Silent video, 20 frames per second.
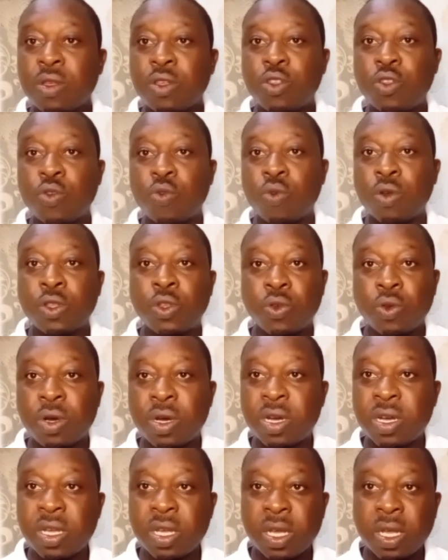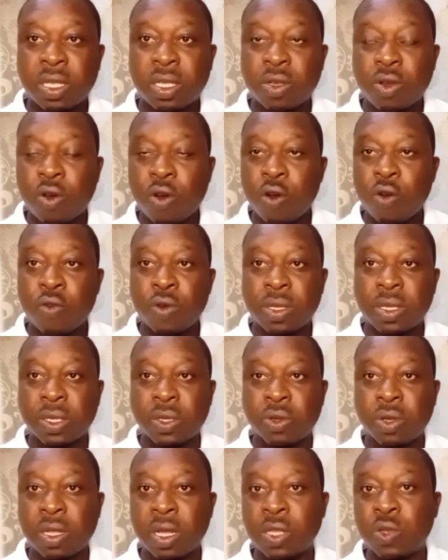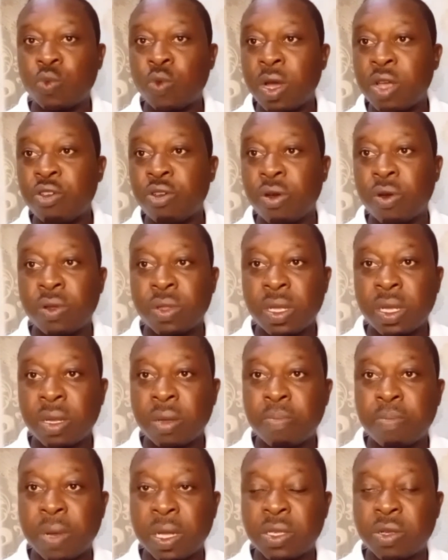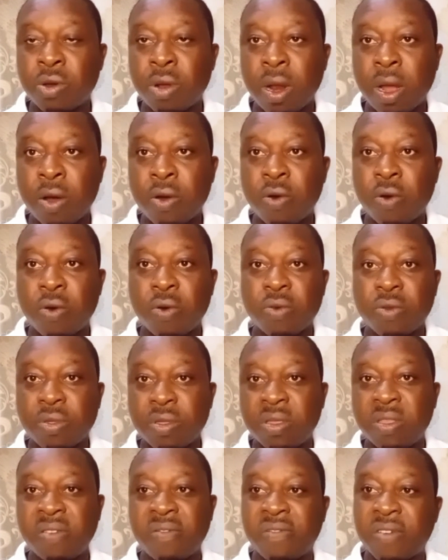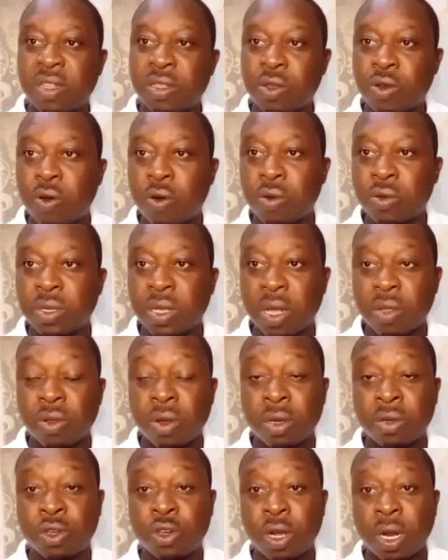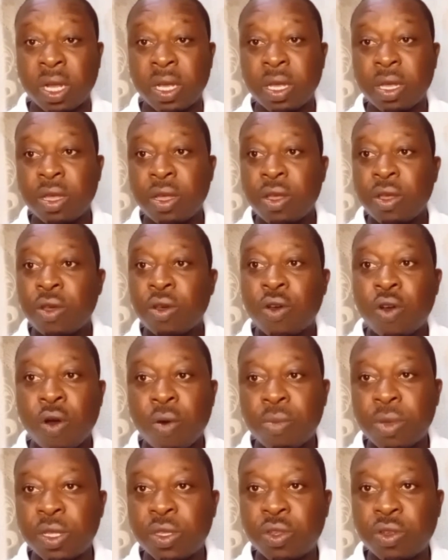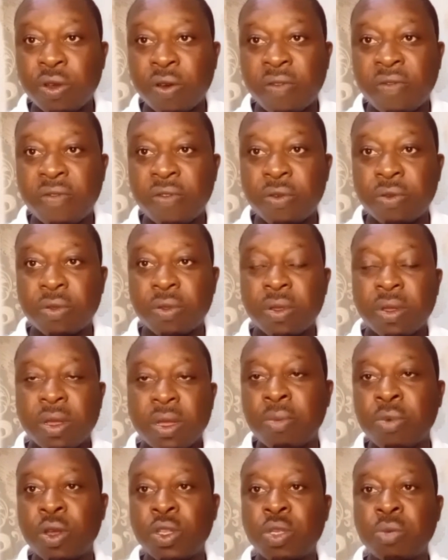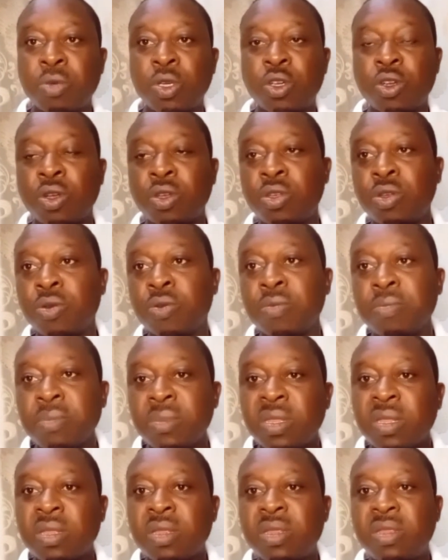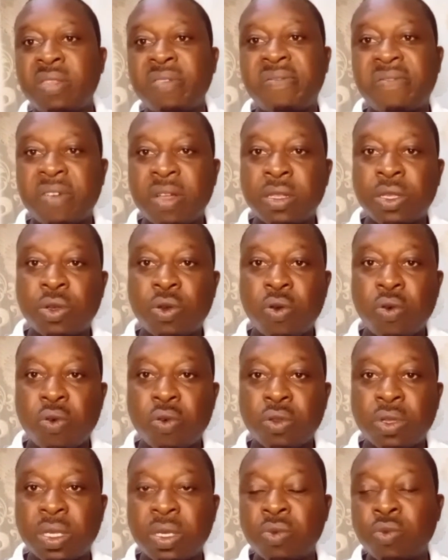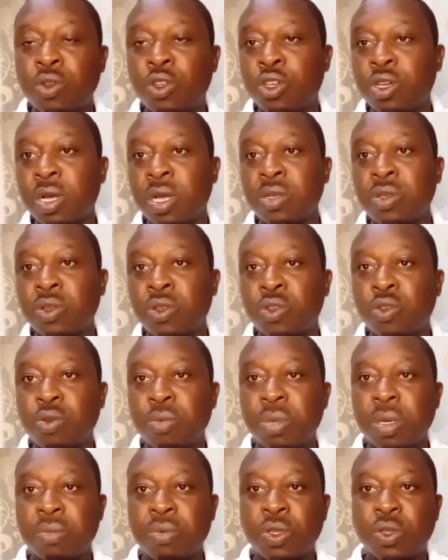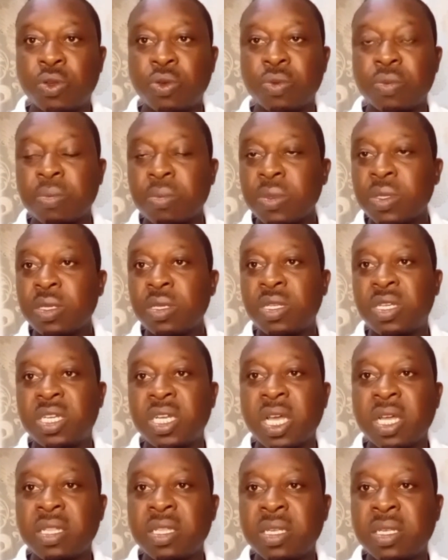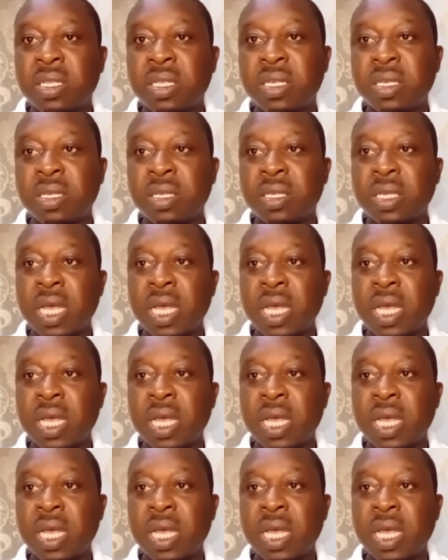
you want to create call waiting, so that while you're on a particular call, different calls can actually come into your phone. I'm going to be showing you different codes in which you can use to be able to check these things